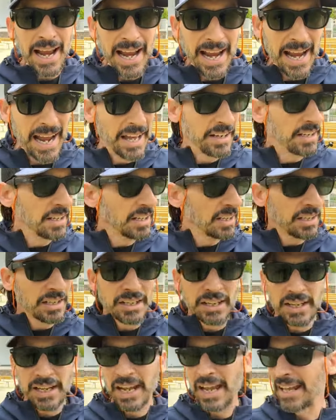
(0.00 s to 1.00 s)
and
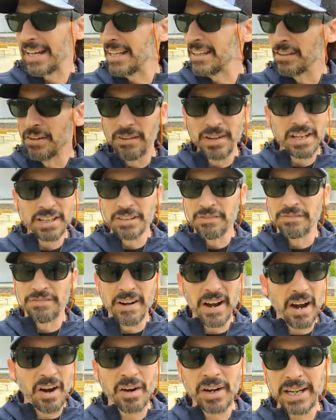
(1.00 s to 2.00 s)
in the
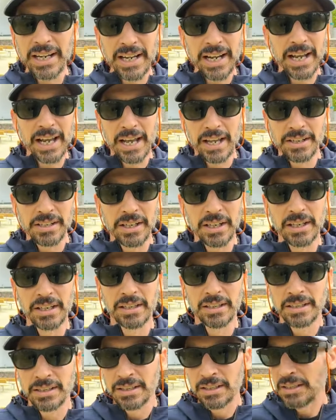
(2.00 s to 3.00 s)
very end,
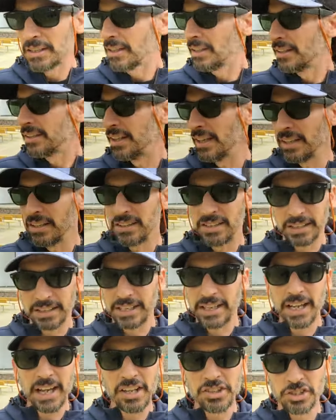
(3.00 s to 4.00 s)
the
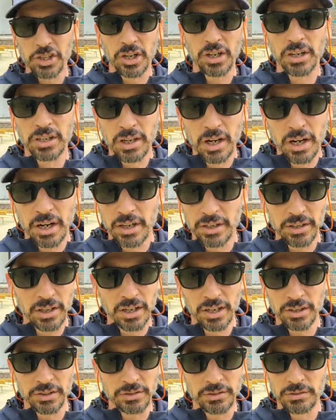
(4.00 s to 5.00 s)
kids
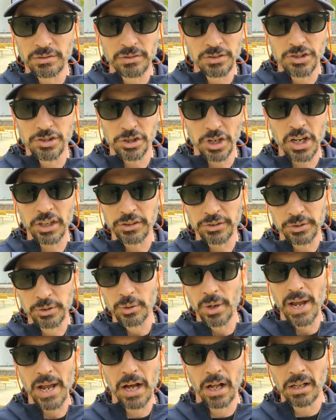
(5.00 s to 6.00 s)
are drugged
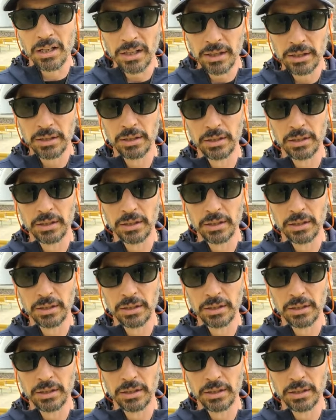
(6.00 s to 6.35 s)
through hell.